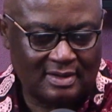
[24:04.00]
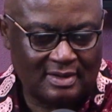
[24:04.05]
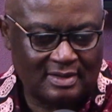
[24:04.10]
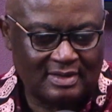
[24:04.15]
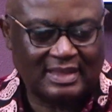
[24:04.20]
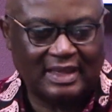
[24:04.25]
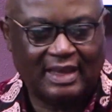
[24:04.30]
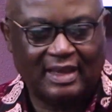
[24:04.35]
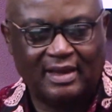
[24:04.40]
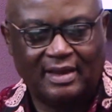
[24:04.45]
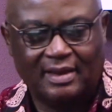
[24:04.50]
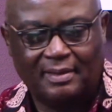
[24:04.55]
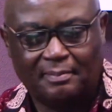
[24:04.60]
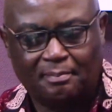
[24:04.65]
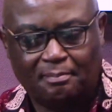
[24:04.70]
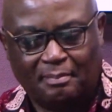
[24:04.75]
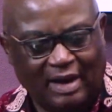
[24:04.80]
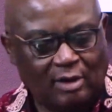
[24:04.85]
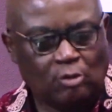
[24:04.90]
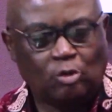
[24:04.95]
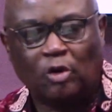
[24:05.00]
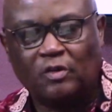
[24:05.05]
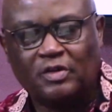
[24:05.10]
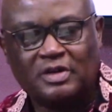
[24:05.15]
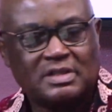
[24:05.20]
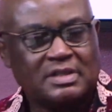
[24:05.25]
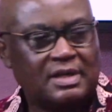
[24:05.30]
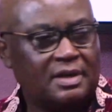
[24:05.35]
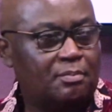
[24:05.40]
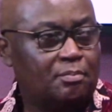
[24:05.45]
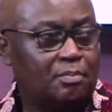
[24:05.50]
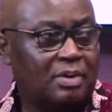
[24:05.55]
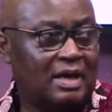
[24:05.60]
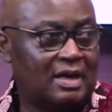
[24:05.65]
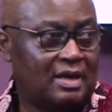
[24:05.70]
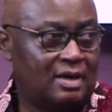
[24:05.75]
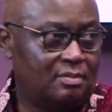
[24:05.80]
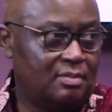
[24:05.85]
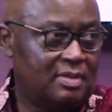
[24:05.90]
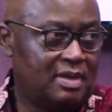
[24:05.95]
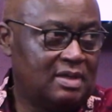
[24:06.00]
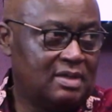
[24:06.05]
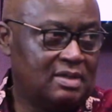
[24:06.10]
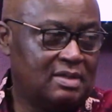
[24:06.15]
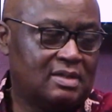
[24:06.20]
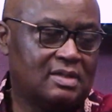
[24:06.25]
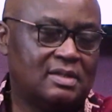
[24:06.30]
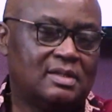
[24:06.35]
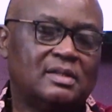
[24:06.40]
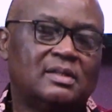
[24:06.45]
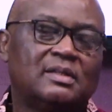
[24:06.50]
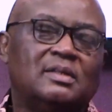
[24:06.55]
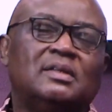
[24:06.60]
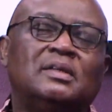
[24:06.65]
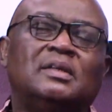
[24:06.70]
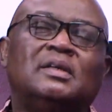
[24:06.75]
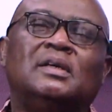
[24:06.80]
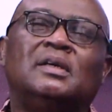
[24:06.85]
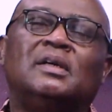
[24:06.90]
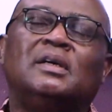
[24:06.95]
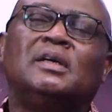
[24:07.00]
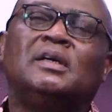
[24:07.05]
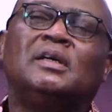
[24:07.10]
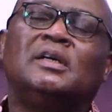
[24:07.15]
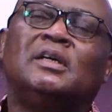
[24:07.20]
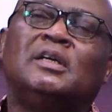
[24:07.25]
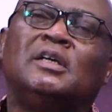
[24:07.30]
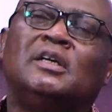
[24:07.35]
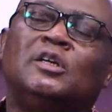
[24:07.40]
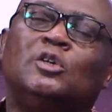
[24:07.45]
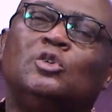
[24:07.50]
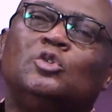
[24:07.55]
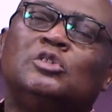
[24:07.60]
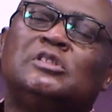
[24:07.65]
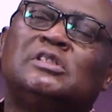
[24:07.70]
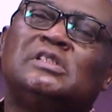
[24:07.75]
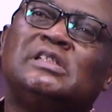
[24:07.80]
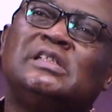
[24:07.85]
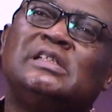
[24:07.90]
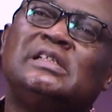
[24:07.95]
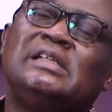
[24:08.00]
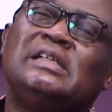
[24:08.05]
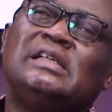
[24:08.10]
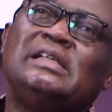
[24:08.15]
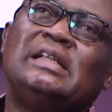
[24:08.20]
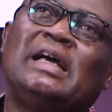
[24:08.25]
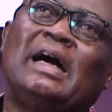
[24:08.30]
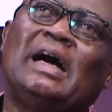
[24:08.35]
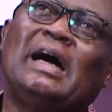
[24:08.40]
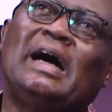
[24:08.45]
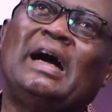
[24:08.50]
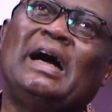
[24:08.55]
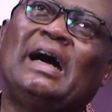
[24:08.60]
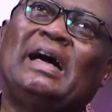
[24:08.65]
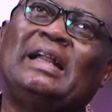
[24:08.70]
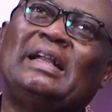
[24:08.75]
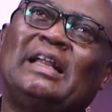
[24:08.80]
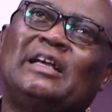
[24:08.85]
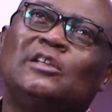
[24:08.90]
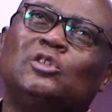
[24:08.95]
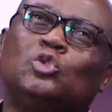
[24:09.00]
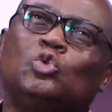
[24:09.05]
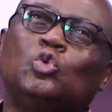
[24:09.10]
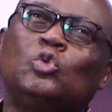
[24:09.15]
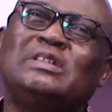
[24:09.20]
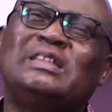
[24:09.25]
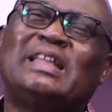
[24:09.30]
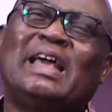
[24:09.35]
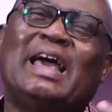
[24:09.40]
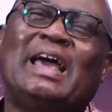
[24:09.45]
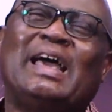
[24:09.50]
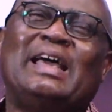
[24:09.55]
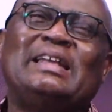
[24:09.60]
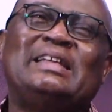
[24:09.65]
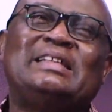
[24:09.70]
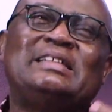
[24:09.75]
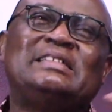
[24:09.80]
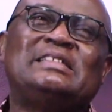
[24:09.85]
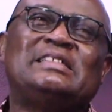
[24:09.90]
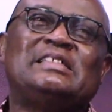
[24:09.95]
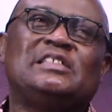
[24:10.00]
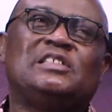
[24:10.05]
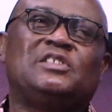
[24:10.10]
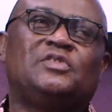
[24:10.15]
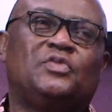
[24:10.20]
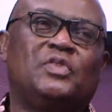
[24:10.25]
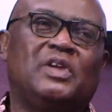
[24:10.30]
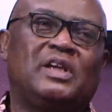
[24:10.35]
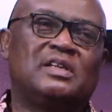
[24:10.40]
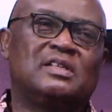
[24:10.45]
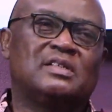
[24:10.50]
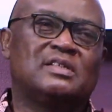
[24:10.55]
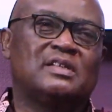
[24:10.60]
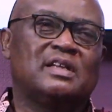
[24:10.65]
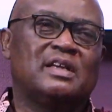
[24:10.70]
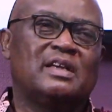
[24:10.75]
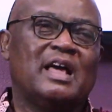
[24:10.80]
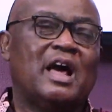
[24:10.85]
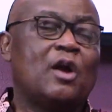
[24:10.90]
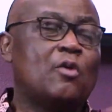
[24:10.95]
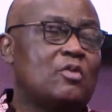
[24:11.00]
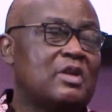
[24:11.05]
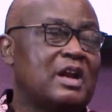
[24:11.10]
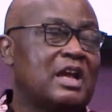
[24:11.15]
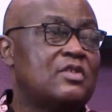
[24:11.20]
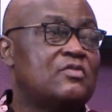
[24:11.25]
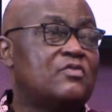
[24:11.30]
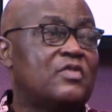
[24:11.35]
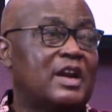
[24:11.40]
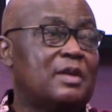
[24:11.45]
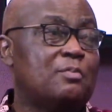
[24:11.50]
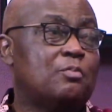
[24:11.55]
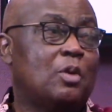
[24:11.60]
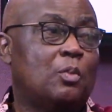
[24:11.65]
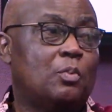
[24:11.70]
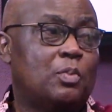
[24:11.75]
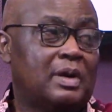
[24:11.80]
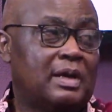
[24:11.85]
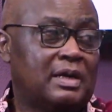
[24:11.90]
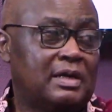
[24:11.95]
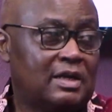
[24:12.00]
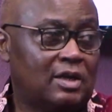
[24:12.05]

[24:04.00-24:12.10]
the minority in parliament. You see, I understood the NDC's fears. Aruna is very popular.